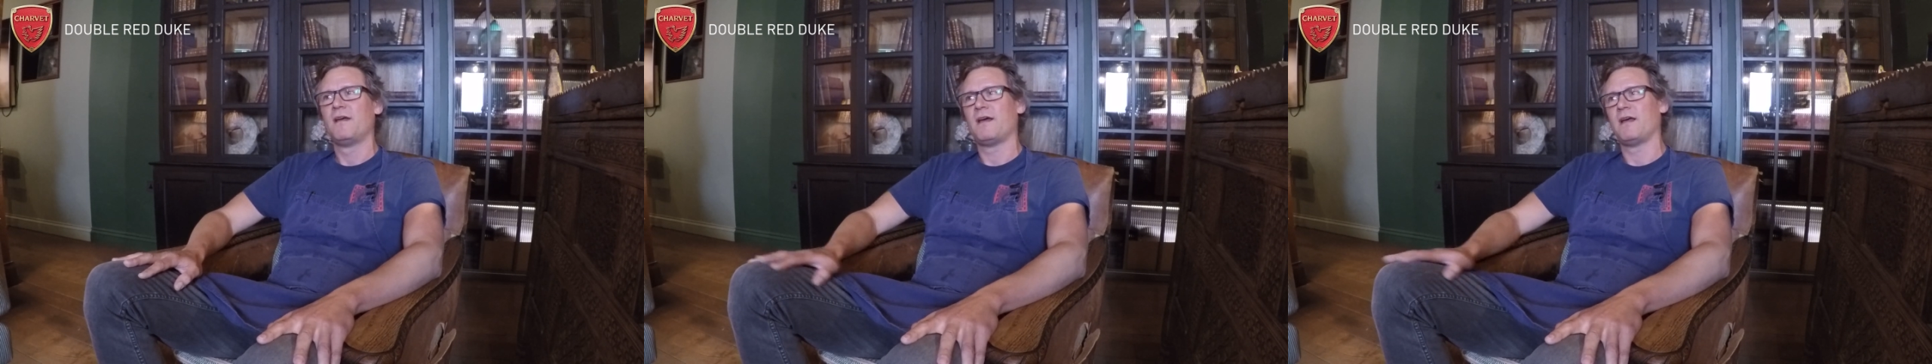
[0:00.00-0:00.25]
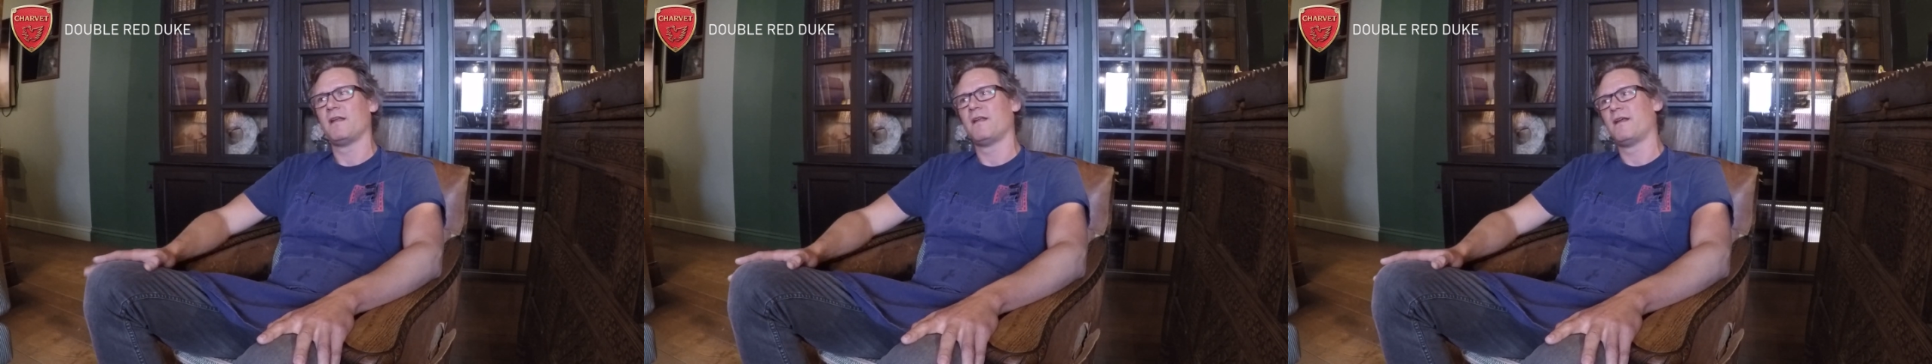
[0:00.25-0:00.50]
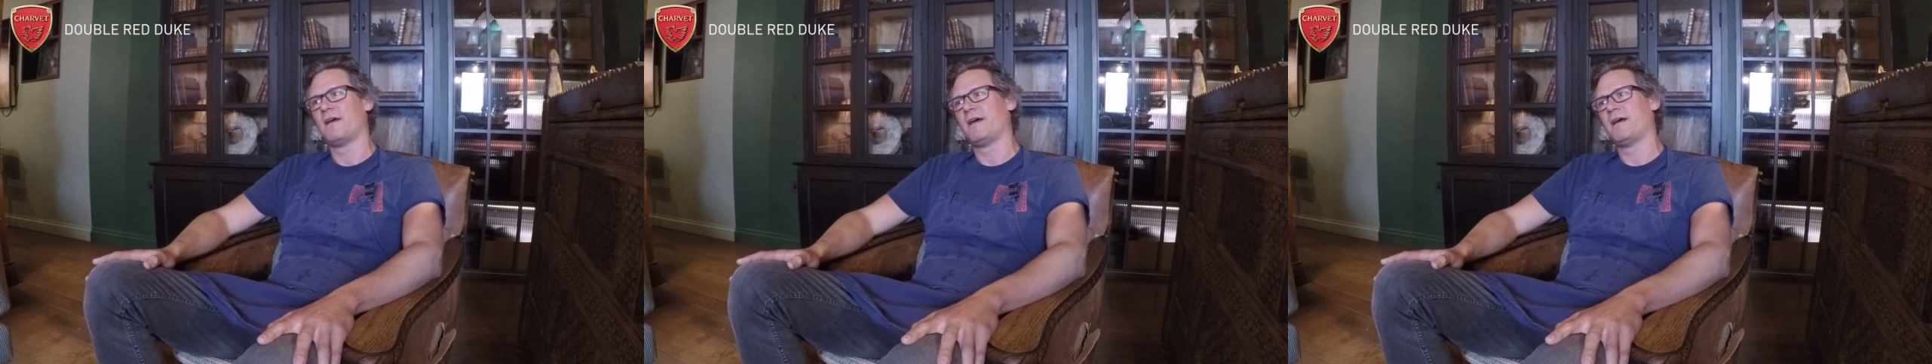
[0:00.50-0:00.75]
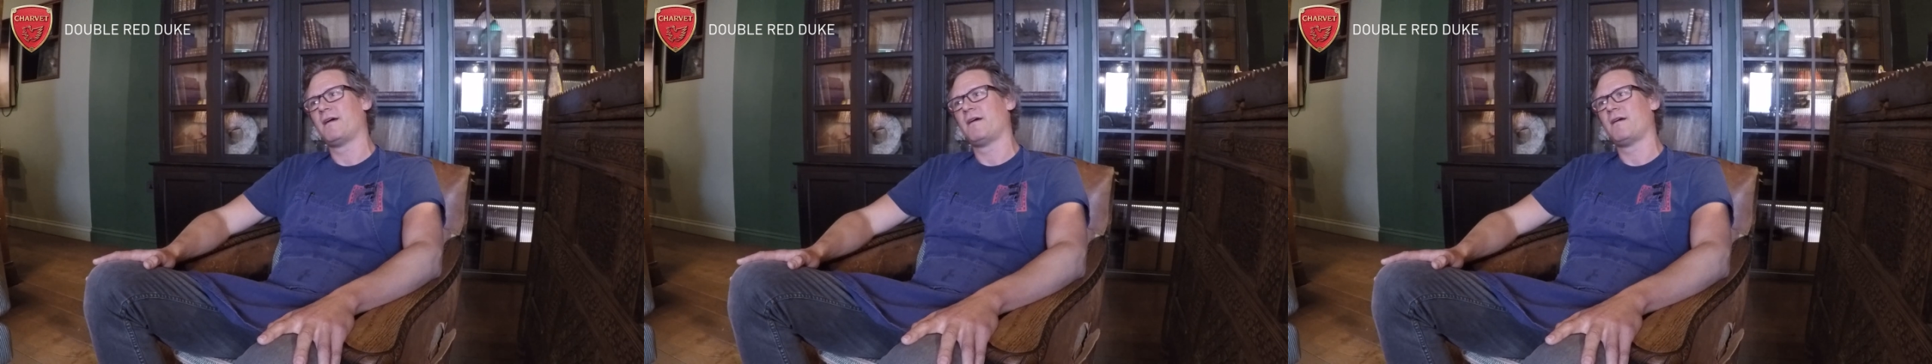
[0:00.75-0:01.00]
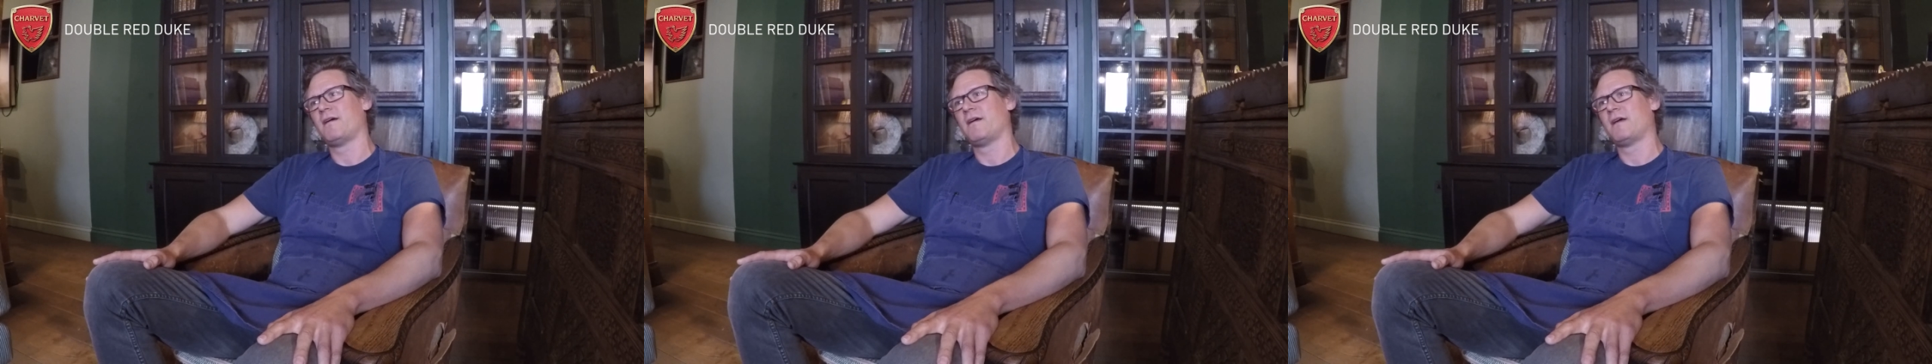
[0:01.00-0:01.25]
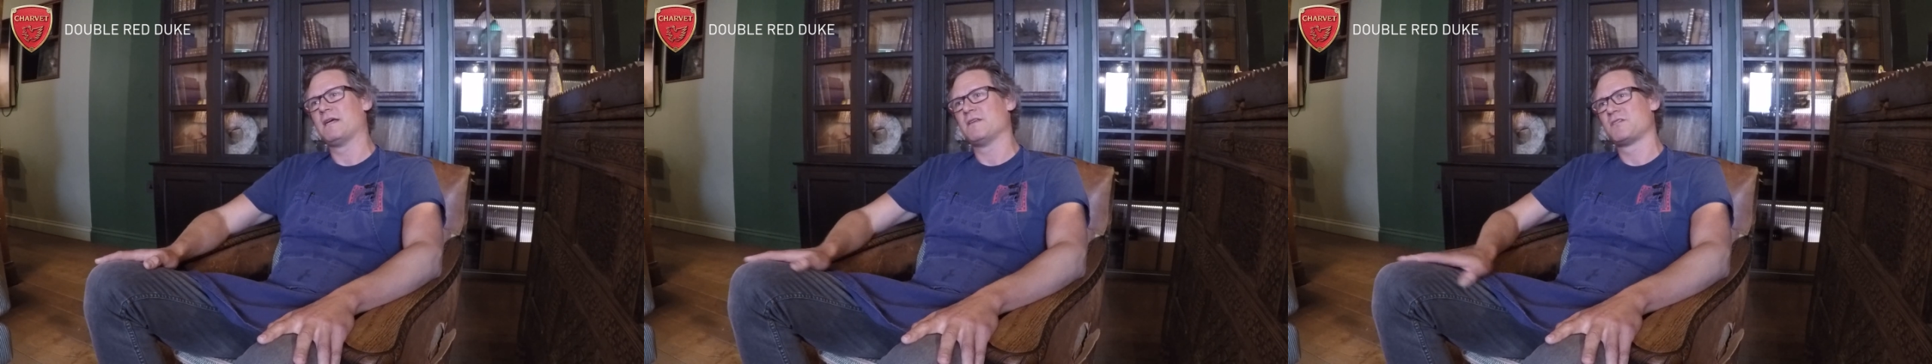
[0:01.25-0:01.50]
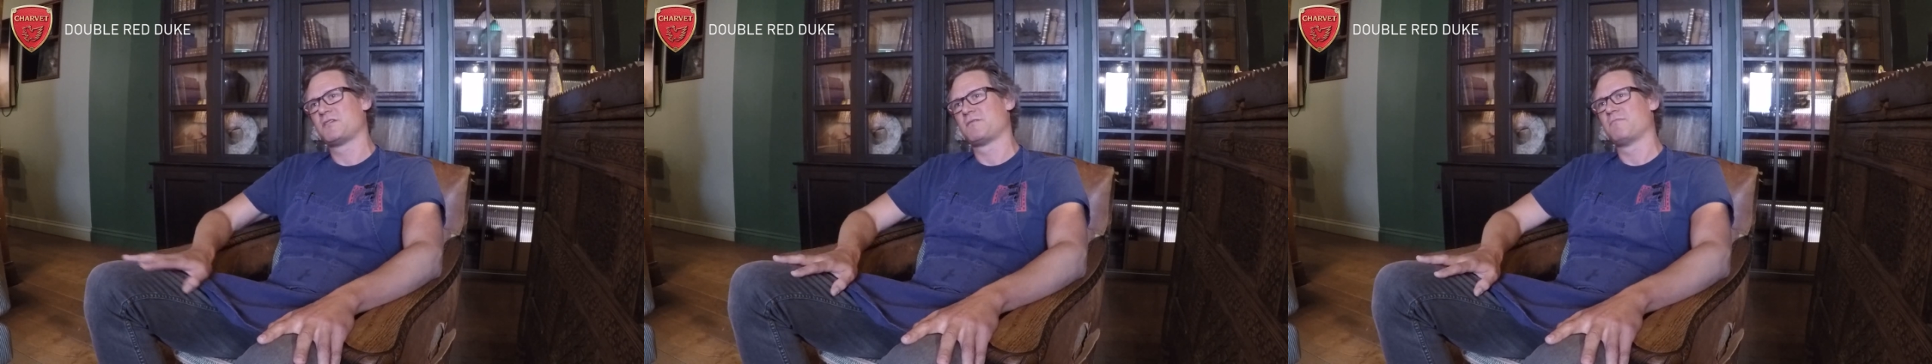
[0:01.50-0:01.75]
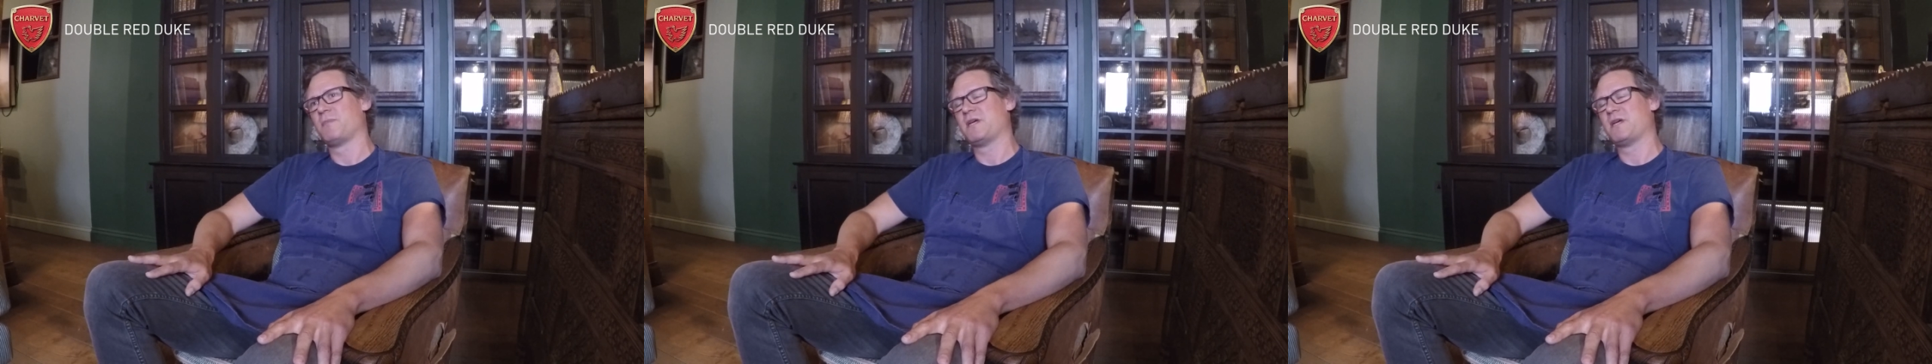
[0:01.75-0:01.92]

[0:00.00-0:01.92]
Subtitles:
and it's